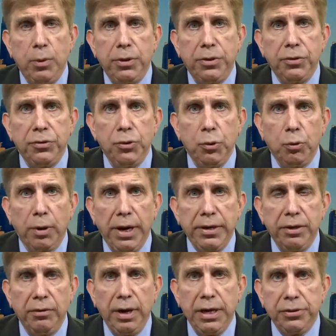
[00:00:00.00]
with this new
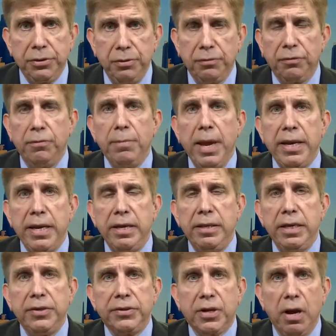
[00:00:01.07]
regulation for many of
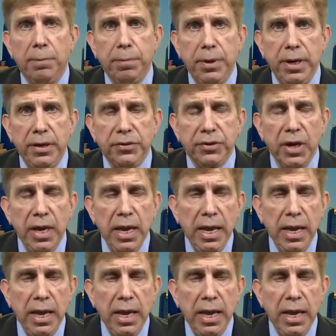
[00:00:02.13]
these companies.